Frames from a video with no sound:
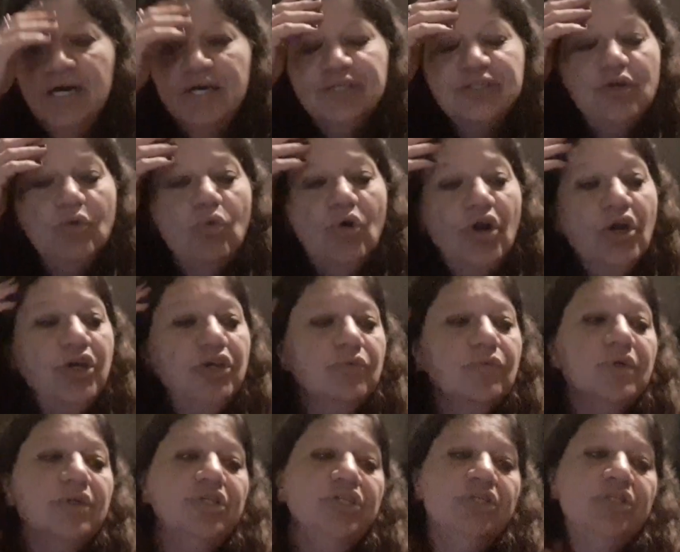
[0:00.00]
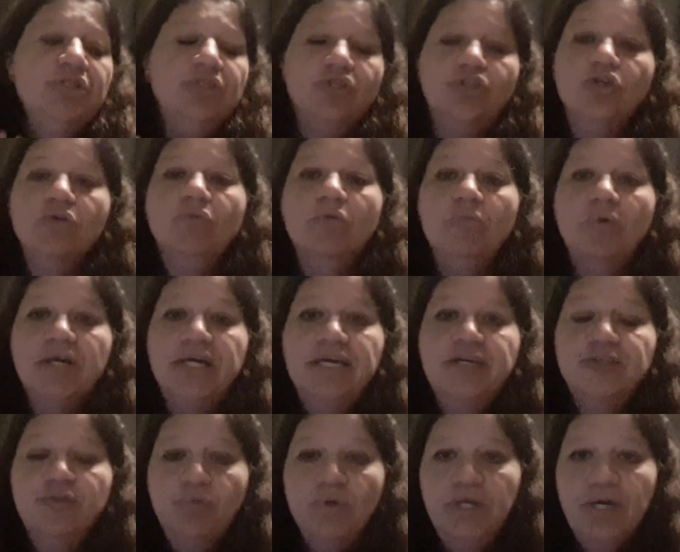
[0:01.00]
So what I used to do when my
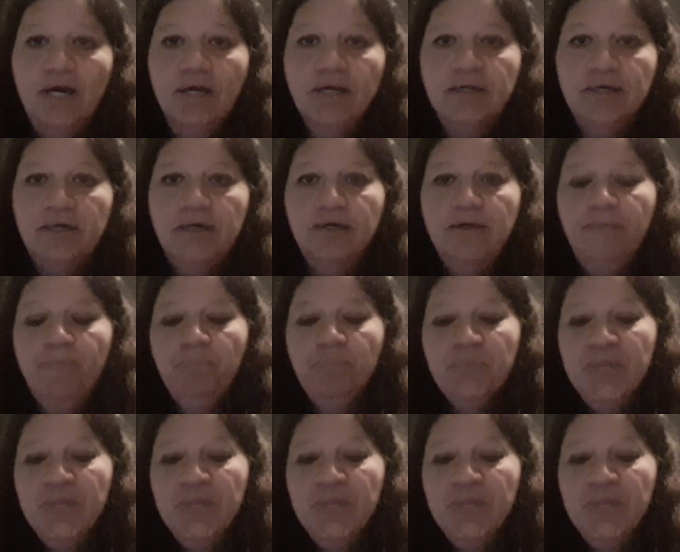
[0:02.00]
kids were younger